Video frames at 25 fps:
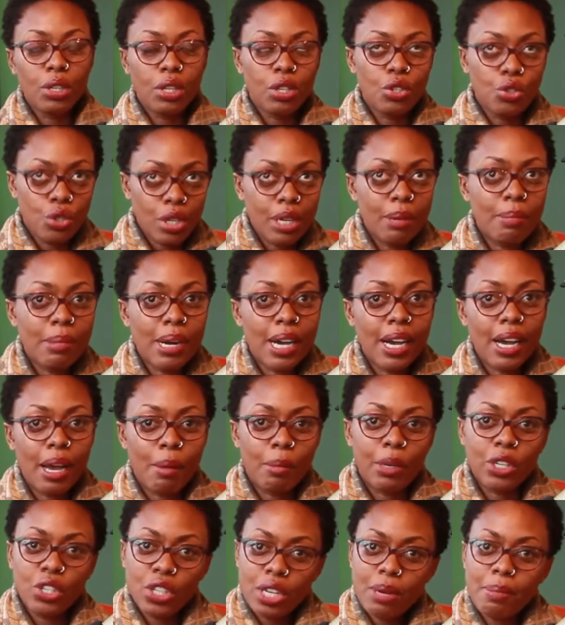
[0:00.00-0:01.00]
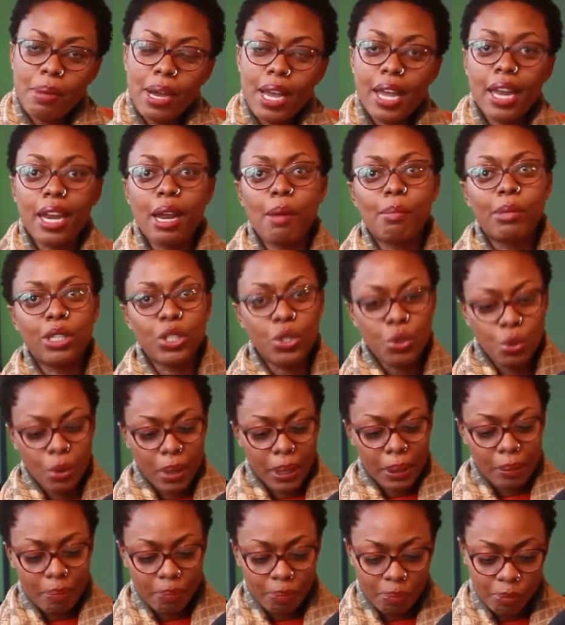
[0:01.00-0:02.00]
Dreamer, I'm a dreamer and I'm a
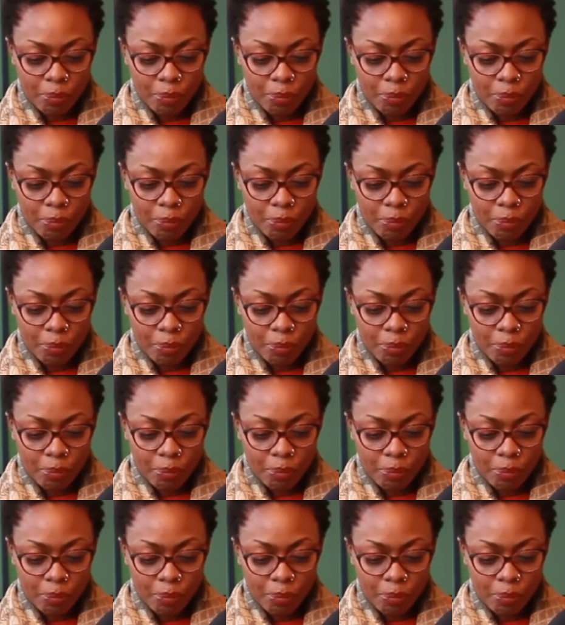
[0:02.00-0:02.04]
doer.